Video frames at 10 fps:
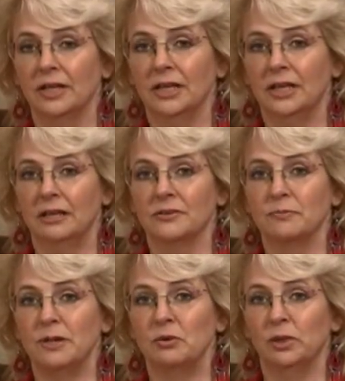is
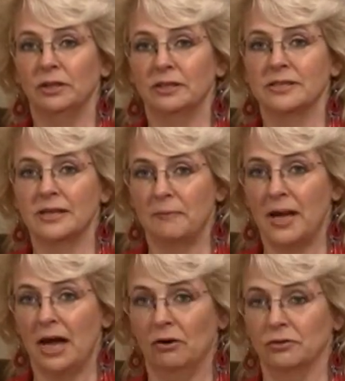being willing to step
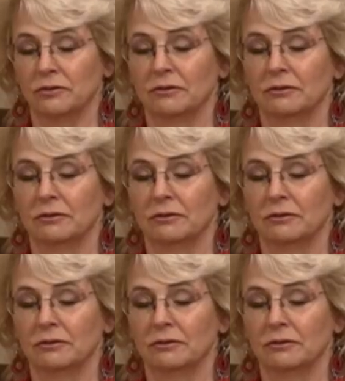out